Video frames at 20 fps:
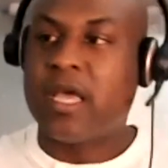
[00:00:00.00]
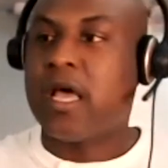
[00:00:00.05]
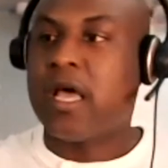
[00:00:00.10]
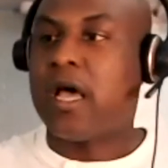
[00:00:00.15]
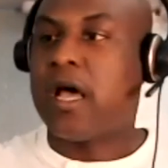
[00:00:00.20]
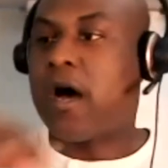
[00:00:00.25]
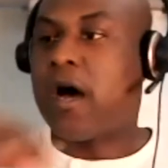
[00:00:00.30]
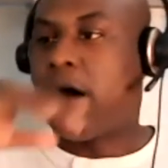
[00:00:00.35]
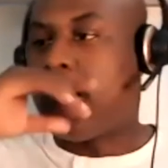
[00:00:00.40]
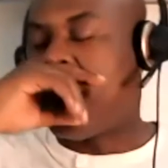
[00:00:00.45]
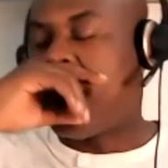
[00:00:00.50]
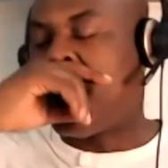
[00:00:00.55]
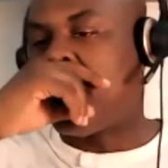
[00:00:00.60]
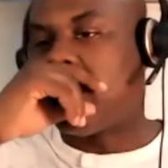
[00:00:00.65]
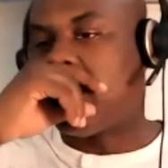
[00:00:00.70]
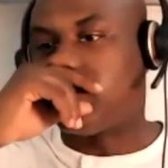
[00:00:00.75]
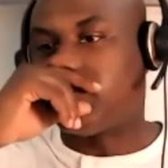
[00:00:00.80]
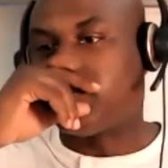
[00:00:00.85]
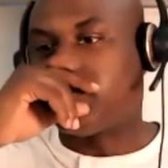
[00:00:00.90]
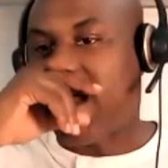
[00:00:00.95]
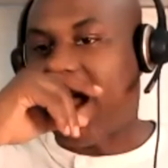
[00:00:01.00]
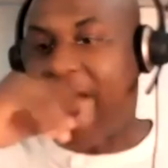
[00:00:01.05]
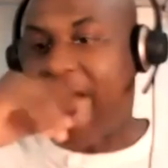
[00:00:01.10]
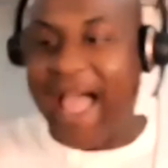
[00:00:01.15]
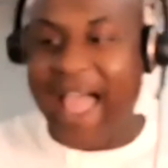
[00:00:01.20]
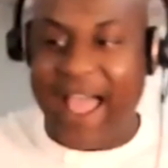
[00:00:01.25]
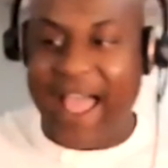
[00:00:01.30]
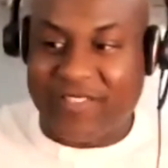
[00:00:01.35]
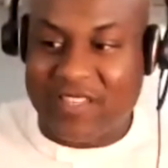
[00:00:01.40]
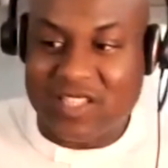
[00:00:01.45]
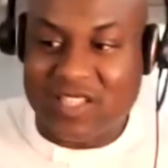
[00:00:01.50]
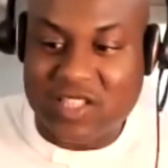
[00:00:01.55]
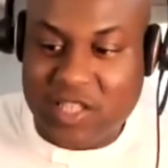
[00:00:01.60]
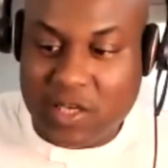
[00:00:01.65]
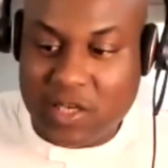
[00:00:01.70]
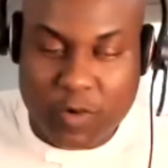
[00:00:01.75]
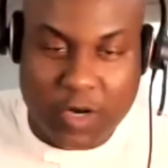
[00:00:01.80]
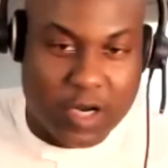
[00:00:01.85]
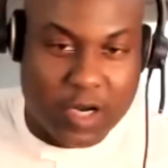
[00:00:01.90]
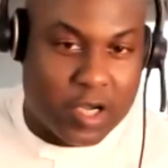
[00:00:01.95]
I had to sit
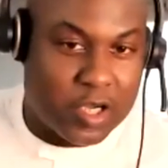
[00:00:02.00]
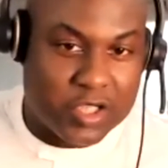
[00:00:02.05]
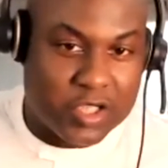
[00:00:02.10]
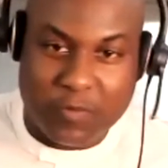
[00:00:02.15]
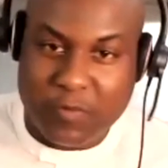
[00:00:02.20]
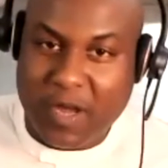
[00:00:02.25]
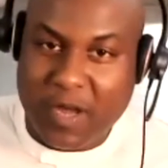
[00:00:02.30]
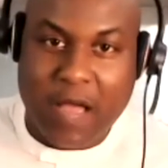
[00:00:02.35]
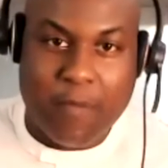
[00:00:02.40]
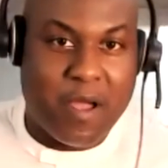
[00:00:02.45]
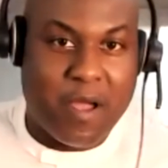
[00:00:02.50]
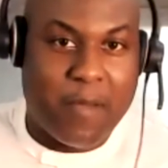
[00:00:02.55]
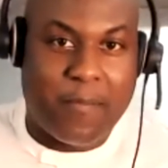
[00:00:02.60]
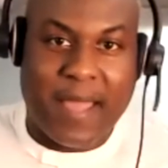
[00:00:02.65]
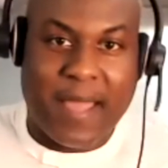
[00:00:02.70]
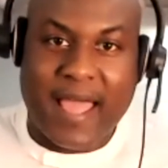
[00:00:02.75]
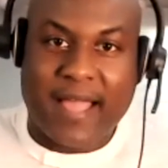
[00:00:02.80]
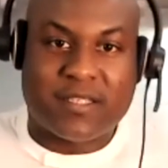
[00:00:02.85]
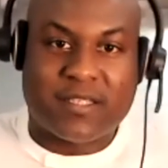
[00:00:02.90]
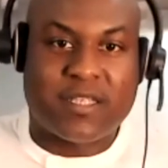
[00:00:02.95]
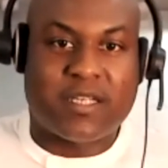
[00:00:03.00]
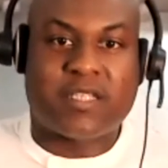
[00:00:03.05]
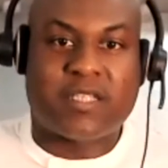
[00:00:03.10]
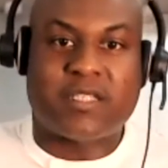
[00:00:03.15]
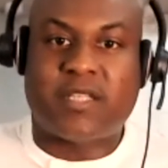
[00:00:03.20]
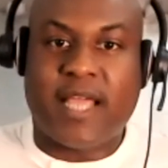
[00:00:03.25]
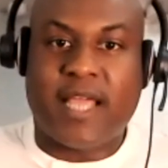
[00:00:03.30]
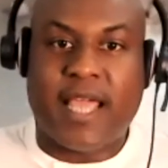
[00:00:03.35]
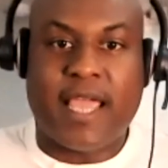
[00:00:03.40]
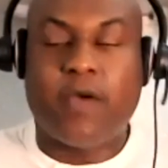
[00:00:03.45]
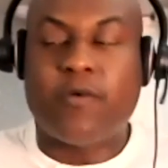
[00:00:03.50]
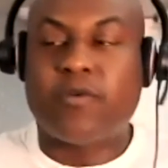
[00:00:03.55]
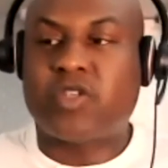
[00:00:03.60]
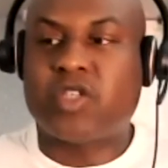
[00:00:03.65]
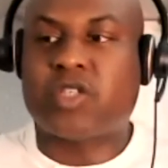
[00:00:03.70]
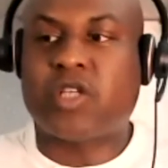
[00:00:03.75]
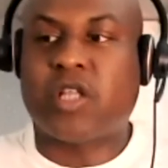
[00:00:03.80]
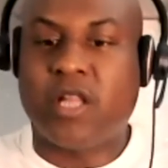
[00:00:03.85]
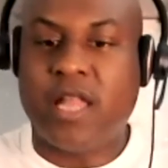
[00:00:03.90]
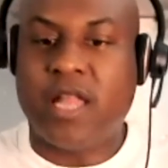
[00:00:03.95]
with a cushion behind my back to this day. It was just a
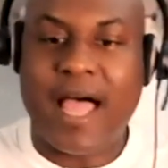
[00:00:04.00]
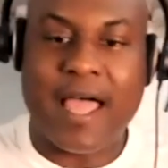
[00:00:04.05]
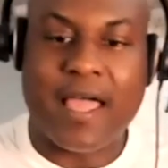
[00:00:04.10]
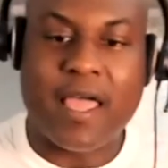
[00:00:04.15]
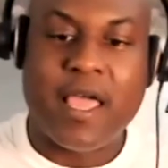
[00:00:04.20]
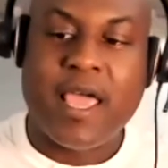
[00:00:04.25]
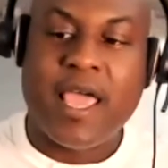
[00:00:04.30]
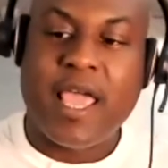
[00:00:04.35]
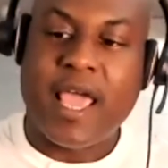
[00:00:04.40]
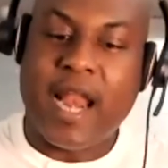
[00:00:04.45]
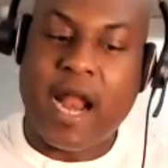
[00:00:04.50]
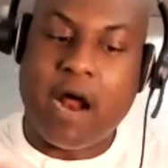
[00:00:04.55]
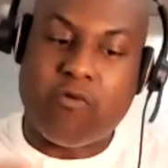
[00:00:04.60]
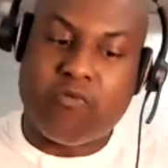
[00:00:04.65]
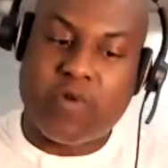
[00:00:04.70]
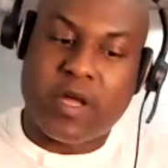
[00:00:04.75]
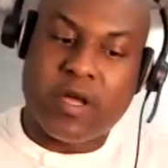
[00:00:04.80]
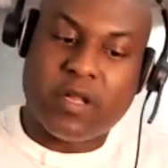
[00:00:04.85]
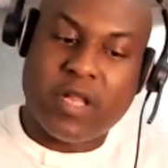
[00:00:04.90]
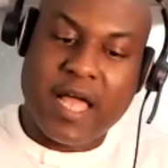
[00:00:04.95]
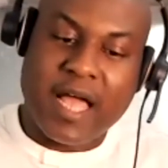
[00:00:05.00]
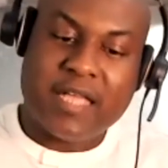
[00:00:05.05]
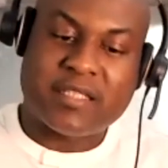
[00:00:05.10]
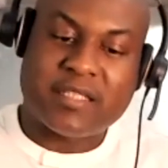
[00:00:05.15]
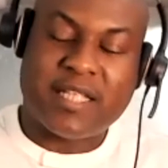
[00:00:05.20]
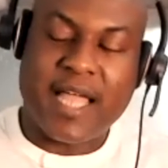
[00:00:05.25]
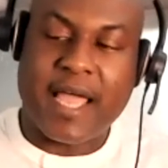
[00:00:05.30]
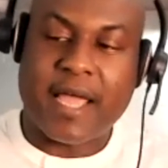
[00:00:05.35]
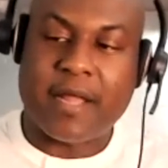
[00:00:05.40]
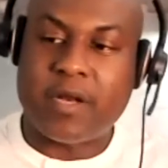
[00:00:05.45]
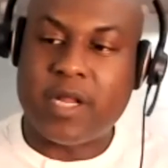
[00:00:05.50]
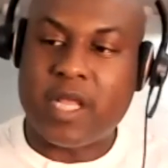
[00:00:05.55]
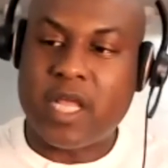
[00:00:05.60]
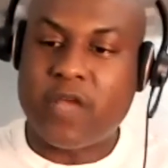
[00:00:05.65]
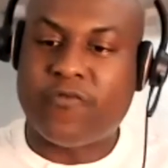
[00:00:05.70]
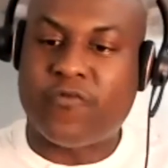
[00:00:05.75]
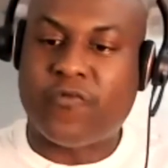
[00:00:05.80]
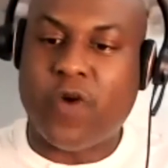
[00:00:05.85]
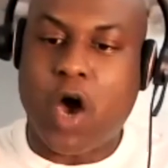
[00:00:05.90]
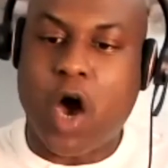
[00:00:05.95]
lot. And I realized that
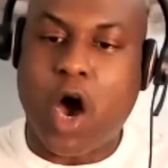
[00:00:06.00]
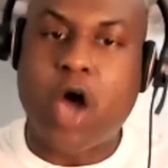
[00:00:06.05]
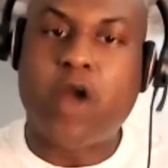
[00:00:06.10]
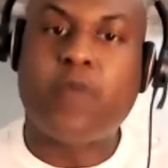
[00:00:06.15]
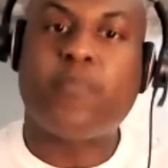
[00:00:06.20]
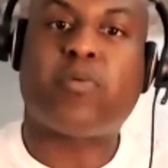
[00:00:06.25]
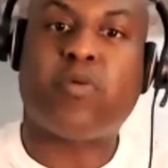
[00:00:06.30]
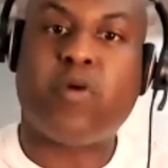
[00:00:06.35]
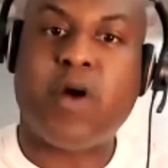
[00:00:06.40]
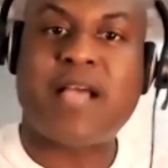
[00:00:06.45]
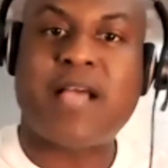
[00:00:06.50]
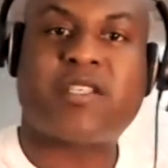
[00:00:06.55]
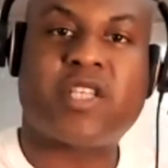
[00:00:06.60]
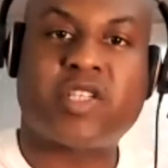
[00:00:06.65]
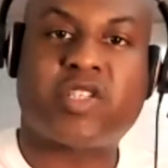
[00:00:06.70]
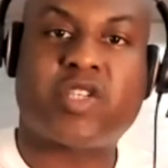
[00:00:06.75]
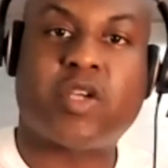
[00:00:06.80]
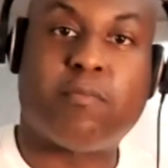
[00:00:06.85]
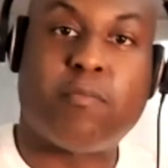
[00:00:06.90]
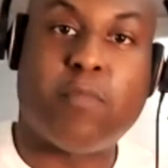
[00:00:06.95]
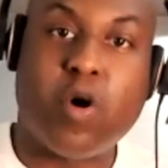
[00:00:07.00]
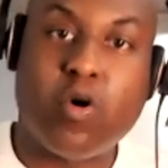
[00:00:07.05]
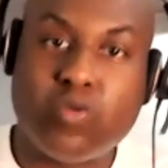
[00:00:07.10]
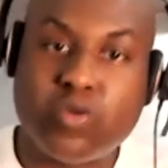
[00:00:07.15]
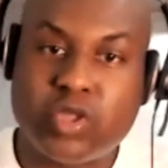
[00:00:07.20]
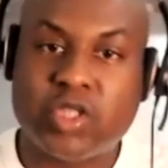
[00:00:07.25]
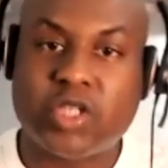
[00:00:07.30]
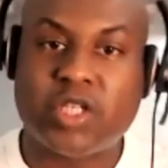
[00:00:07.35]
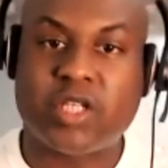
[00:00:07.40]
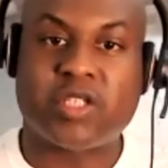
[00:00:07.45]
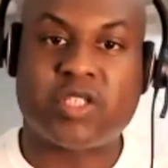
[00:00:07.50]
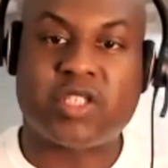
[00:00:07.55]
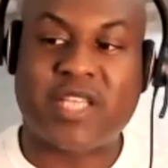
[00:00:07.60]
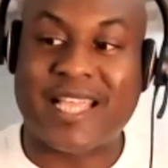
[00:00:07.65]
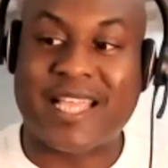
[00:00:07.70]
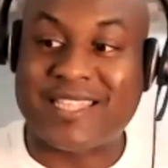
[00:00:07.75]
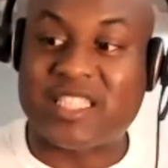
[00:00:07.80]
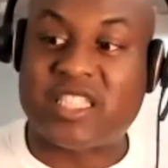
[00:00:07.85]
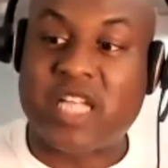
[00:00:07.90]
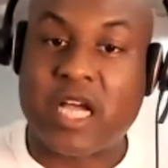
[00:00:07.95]
if unprocessed emotions get
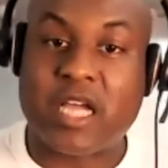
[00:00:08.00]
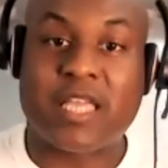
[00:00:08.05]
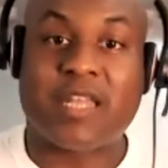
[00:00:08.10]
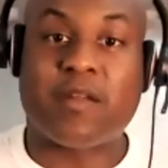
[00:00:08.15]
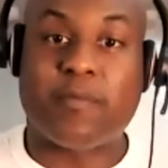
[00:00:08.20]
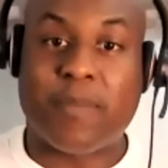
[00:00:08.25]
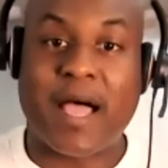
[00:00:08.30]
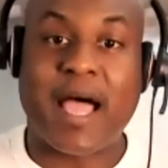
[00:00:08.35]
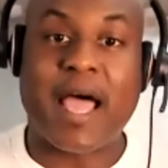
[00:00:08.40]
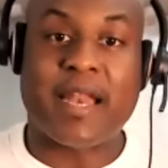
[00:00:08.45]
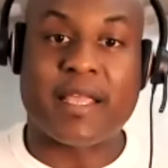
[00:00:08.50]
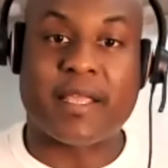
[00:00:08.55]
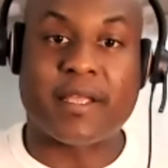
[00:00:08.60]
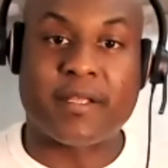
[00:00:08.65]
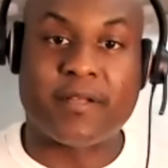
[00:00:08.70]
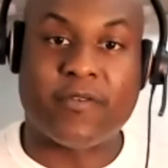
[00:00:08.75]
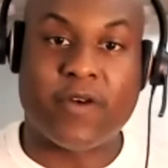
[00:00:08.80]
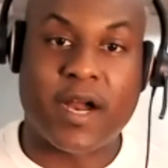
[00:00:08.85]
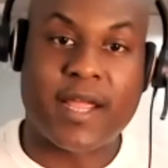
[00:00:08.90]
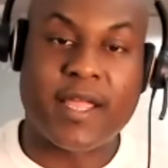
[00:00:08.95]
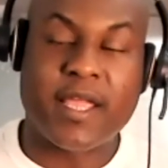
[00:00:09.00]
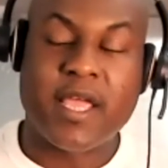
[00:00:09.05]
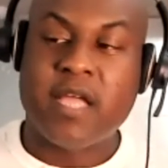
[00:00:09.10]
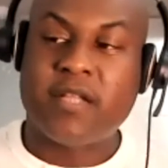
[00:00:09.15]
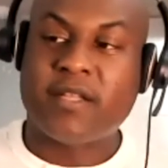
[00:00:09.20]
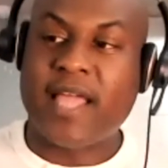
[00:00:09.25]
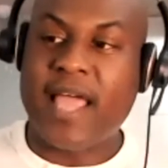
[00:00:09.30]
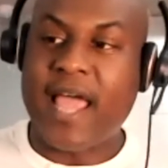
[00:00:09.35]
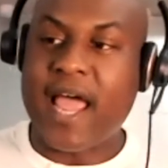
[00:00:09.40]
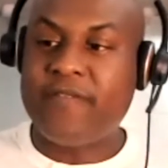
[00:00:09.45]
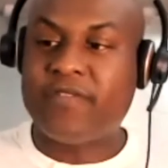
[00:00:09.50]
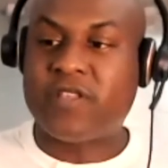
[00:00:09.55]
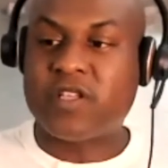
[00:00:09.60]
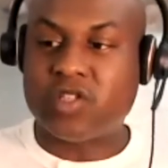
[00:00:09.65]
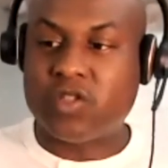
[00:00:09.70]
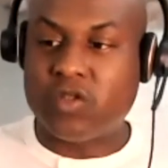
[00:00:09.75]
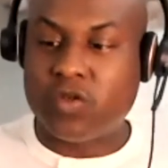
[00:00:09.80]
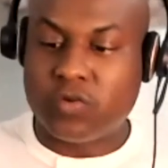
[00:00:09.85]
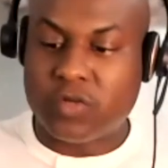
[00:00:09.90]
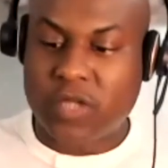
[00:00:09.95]
stuck in the body, right? They have this
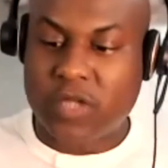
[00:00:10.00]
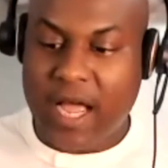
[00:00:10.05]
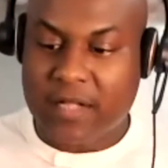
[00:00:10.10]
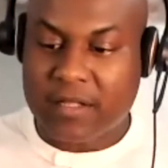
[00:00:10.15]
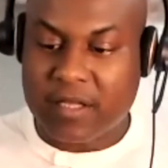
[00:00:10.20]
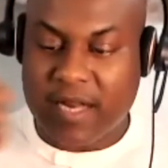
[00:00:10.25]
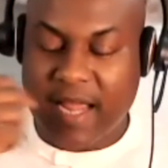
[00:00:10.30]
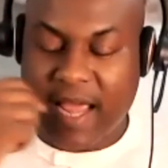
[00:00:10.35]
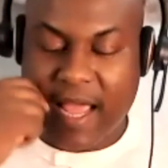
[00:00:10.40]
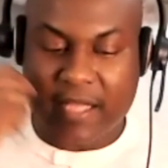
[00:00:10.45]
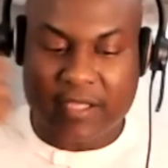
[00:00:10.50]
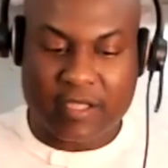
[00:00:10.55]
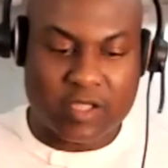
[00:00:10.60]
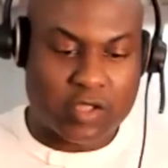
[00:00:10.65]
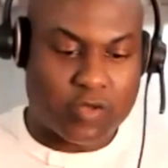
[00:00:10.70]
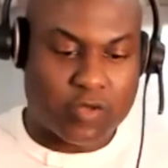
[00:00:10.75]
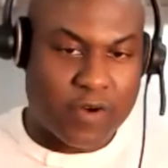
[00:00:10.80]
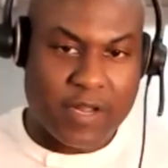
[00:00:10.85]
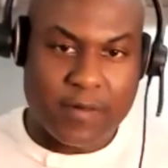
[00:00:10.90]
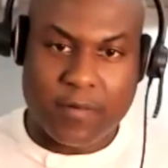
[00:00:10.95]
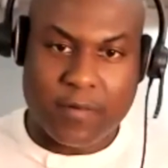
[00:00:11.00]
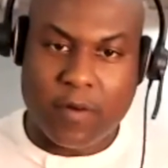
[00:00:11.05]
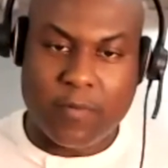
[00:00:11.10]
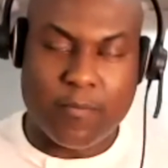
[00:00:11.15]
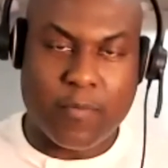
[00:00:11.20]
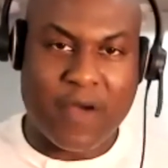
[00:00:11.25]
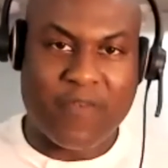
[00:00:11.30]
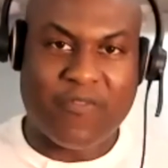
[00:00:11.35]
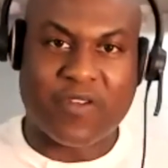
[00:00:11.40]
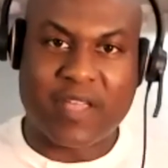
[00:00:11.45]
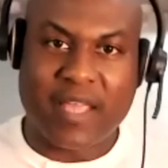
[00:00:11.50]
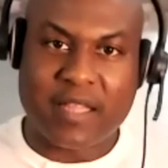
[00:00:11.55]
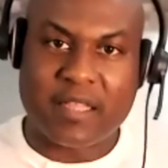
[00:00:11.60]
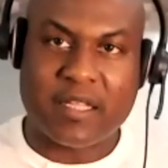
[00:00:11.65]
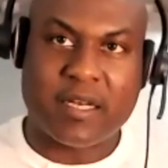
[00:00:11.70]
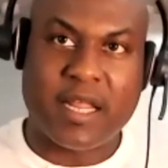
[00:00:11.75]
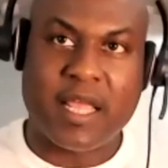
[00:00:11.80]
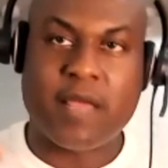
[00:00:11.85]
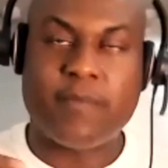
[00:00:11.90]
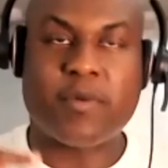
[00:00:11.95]
new doctor that has this great, I forget the
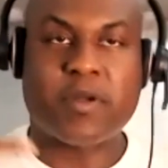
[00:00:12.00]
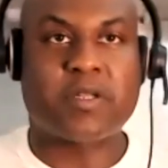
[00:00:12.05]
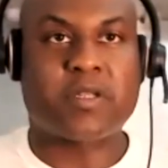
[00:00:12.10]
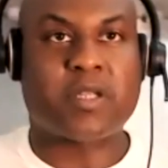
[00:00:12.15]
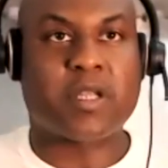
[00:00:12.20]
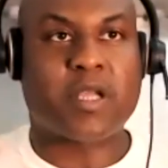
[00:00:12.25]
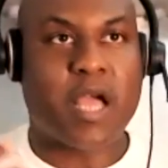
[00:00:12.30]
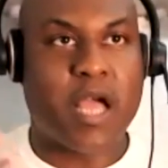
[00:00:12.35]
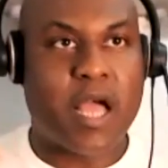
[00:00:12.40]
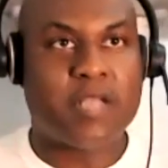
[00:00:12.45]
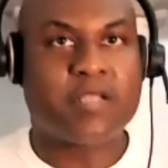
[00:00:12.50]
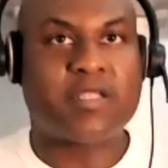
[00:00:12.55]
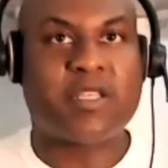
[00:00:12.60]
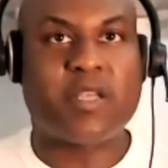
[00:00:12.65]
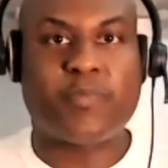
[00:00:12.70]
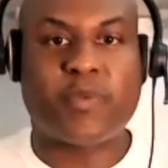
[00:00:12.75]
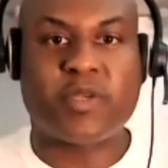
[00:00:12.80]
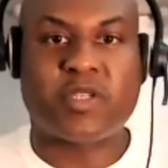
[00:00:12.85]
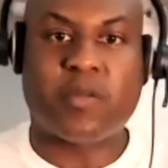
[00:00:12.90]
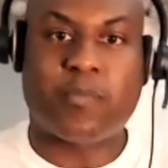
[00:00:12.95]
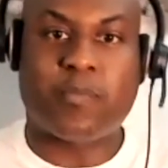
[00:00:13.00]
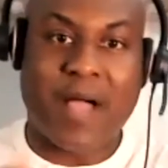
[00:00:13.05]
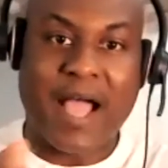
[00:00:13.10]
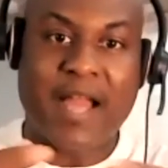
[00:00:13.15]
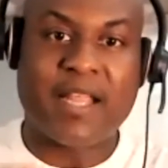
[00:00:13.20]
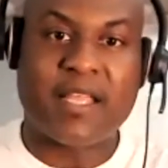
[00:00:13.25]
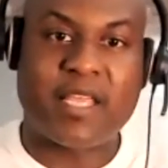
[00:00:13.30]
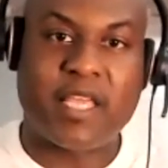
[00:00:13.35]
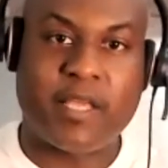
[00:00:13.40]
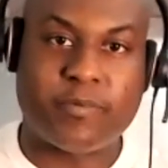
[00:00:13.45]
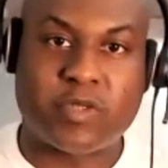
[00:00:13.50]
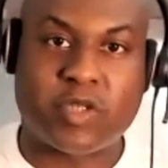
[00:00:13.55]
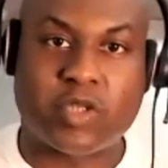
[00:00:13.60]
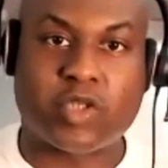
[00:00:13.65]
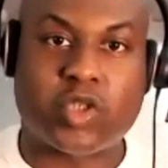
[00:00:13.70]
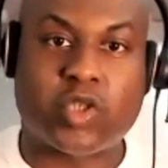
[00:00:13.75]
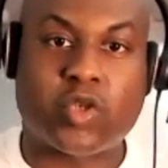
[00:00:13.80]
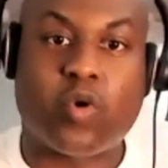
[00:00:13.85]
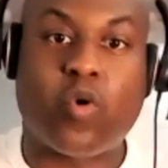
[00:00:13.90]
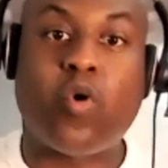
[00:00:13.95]
name, but the concept is the body keeps the
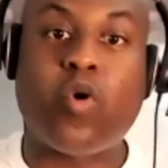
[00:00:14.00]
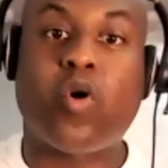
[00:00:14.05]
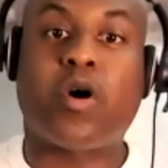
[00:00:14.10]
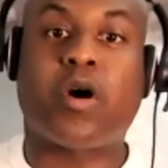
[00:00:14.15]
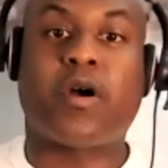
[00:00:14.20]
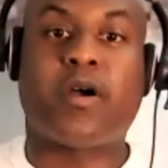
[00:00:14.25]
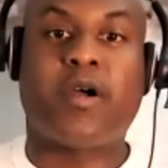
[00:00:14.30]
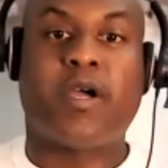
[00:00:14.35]
score,